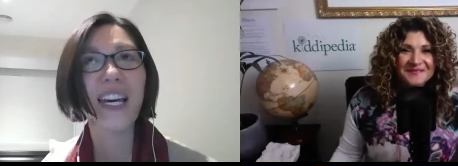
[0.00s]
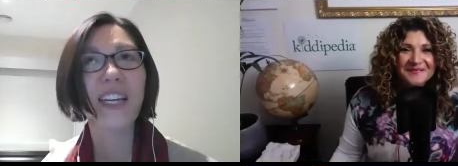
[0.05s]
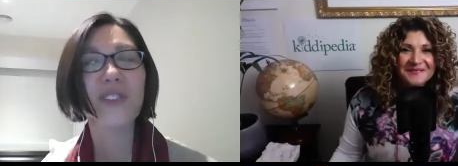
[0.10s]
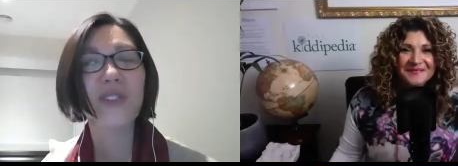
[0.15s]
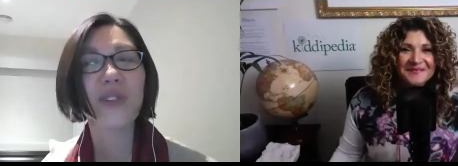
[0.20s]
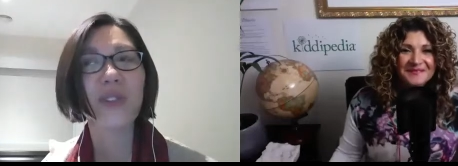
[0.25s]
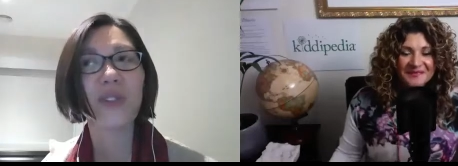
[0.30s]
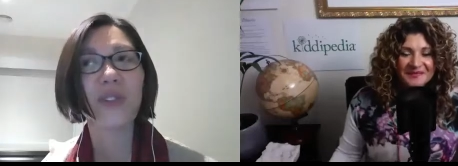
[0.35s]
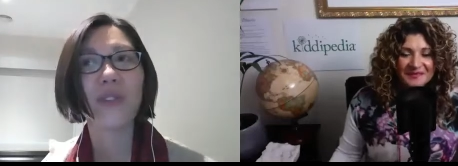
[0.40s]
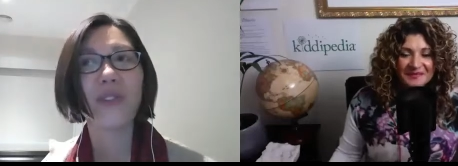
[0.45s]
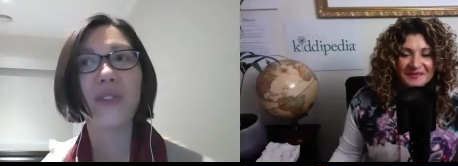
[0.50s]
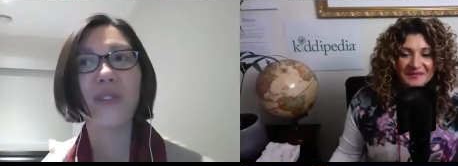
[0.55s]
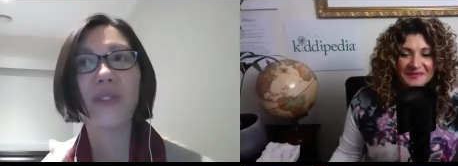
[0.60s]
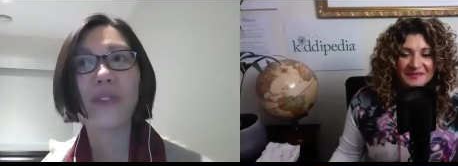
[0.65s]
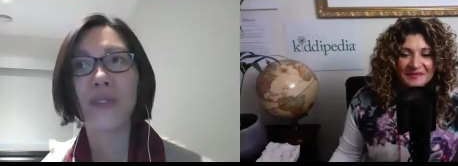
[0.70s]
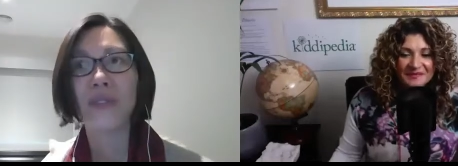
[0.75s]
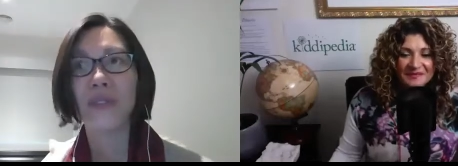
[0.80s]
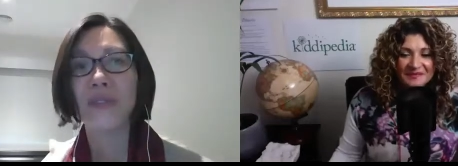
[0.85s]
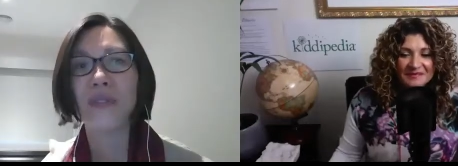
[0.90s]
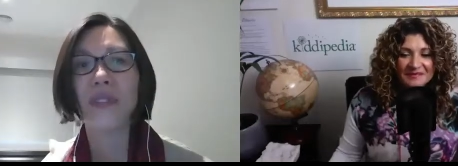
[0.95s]
Speaker 1: to
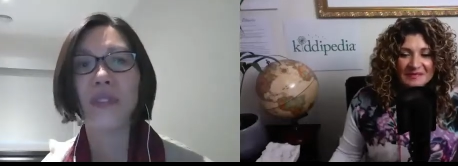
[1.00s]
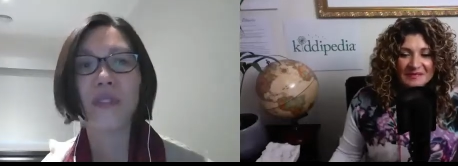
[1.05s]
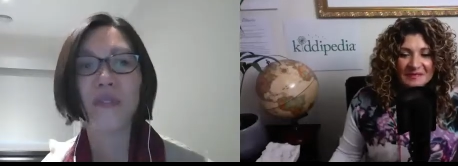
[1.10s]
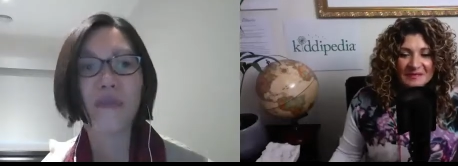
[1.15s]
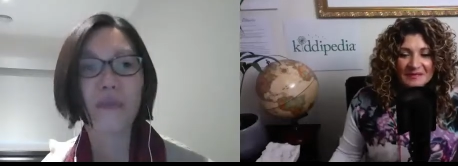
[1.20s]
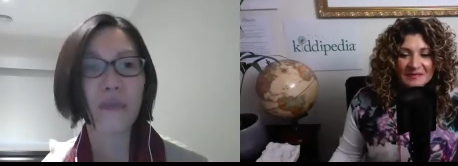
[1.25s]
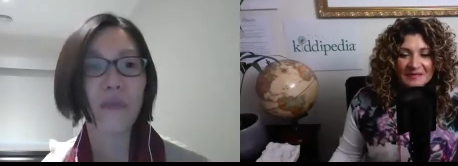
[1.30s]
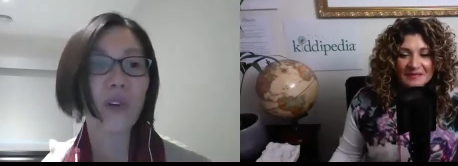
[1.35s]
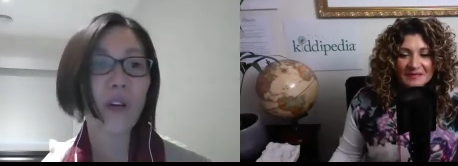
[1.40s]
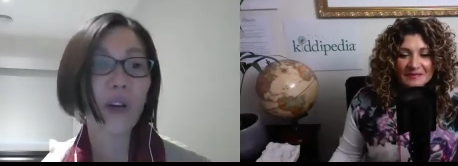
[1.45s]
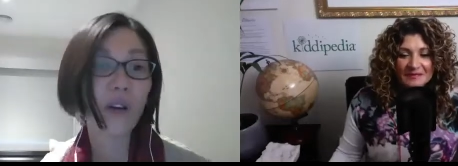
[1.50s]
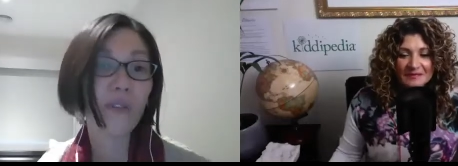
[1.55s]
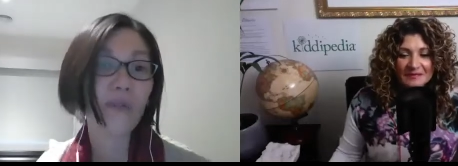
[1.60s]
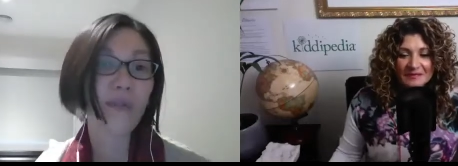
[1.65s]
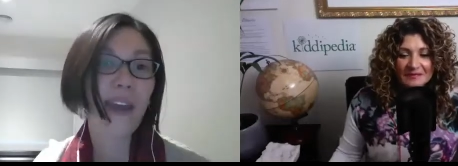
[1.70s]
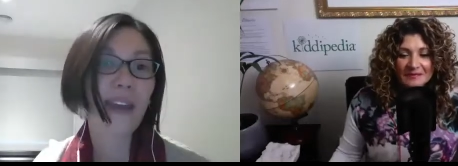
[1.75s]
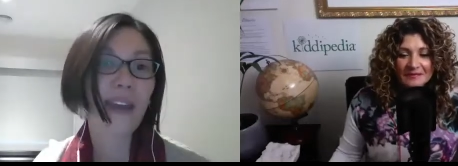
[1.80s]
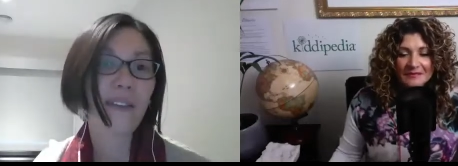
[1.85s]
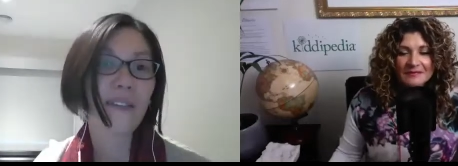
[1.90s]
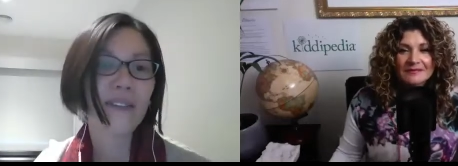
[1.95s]
use a,
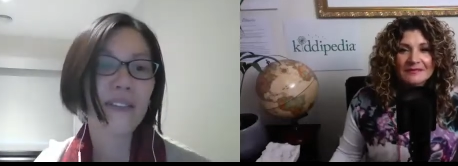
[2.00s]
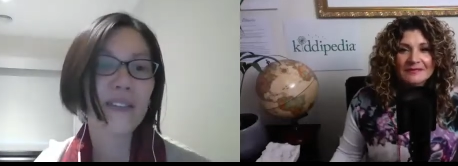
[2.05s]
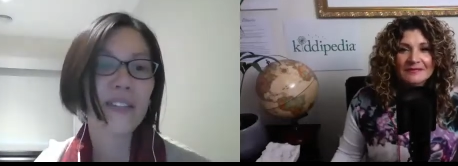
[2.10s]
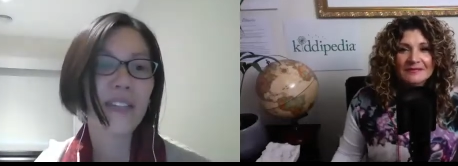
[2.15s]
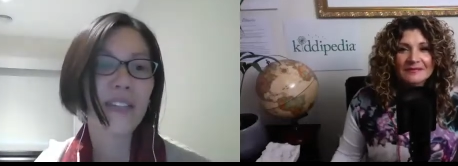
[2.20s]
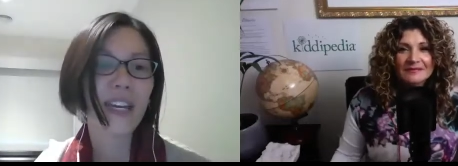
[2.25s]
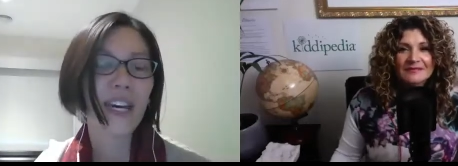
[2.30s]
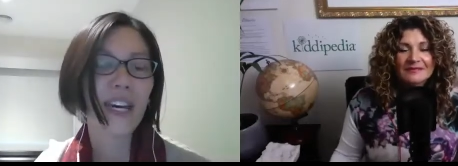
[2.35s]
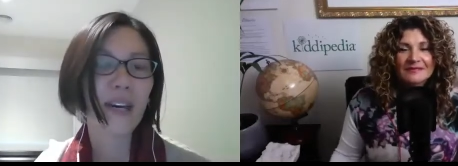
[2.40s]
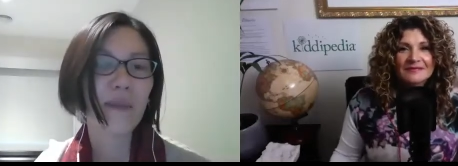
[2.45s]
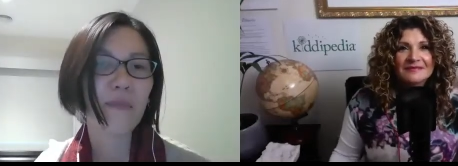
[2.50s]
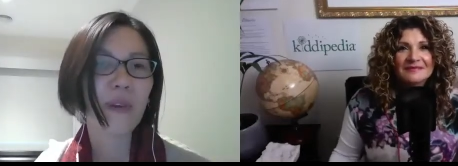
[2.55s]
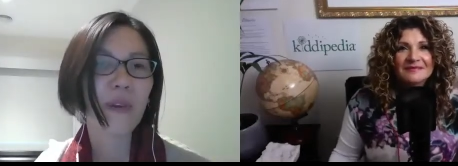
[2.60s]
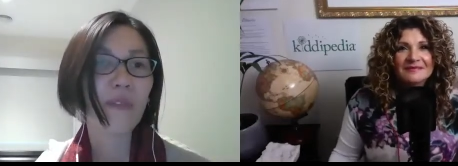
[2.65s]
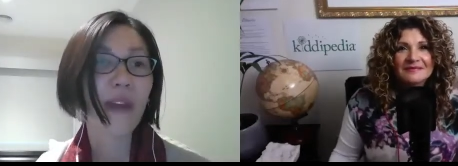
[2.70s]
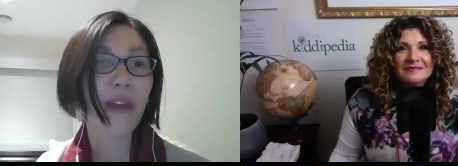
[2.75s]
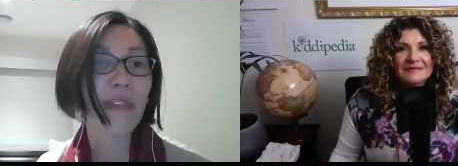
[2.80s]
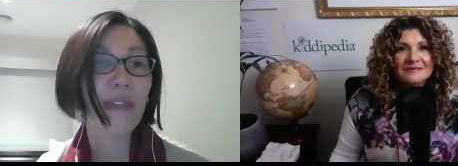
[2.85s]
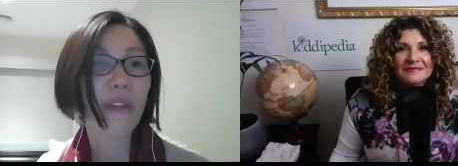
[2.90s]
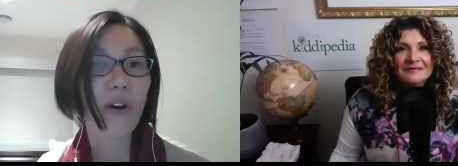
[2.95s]
around um,
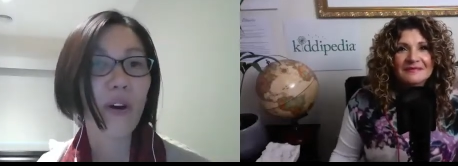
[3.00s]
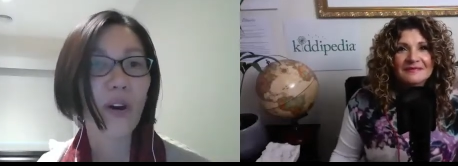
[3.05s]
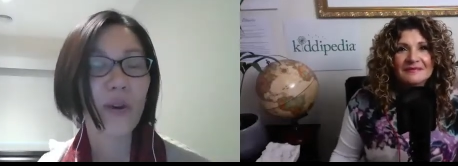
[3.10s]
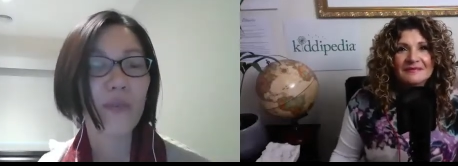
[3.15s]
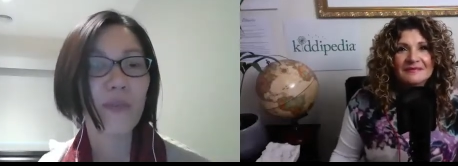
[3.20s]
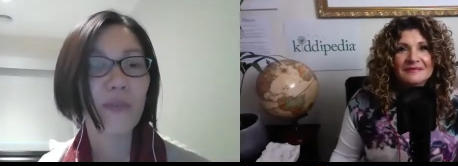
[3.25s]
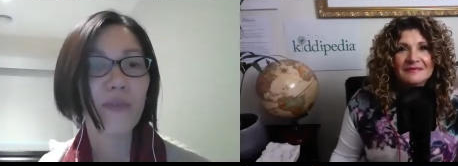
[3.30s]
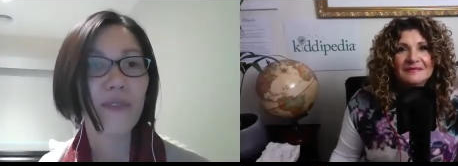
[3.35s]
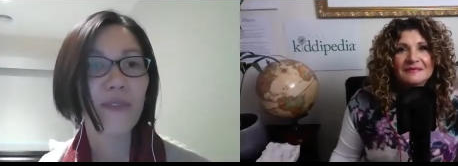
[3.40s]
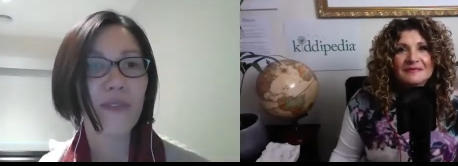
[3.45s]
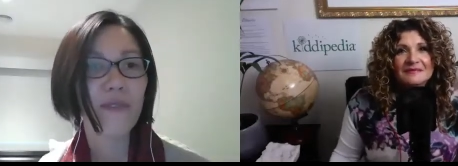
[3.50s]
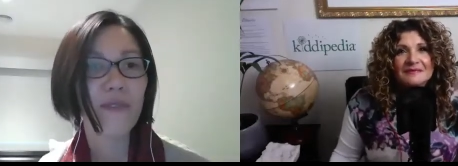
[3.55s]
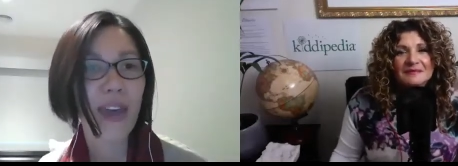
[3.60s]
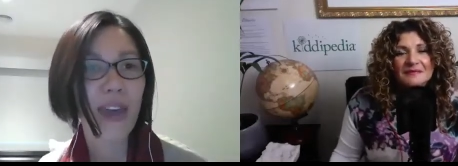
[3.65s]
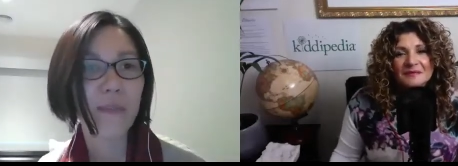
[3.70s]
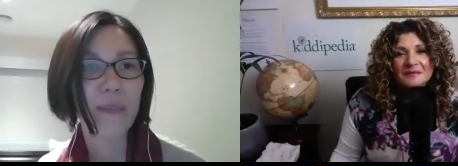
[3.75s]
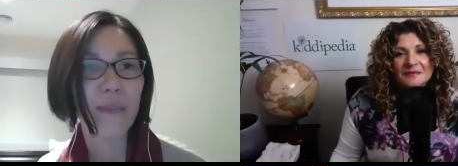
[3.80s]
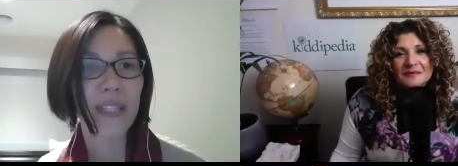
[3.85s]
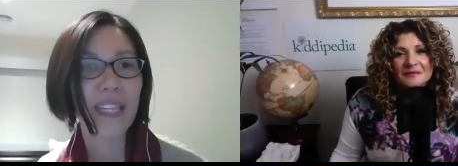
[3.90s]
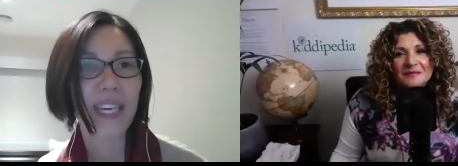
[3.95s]
around the home for
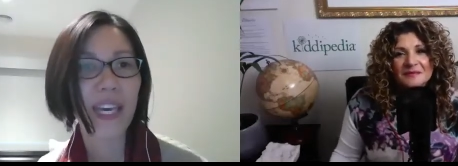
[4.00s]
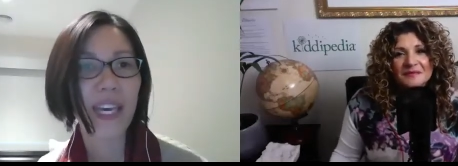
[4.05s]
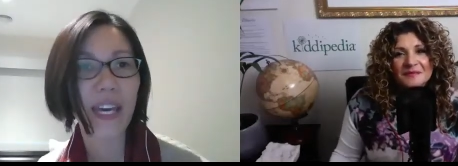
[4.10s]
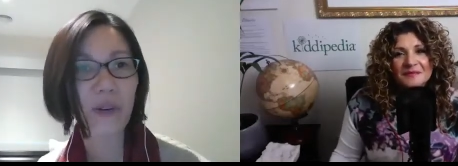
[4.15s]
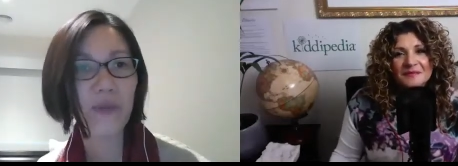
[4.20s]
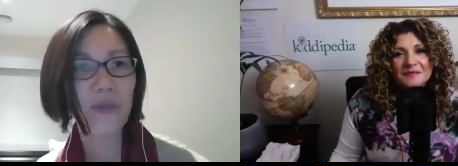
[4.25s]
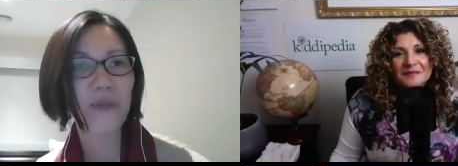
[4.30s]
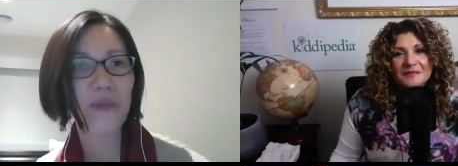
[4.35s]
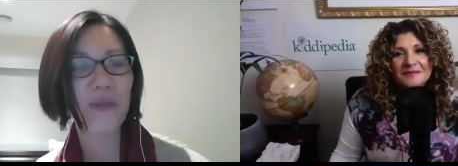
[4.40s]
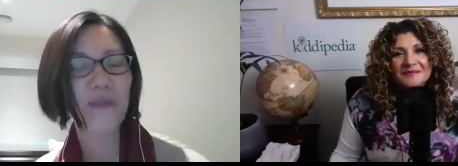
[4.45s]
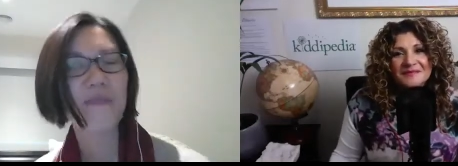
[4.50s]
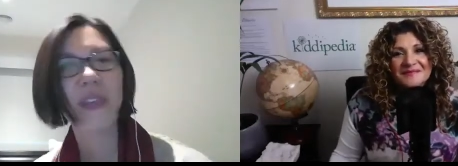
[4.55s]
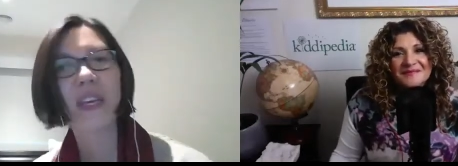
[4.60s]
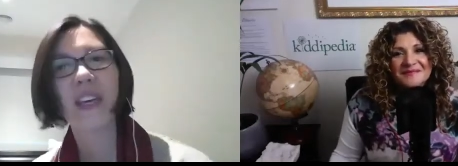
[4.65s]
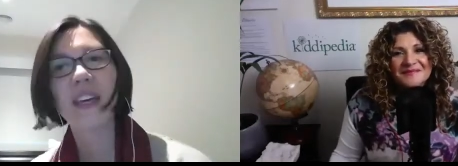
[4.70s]
family health.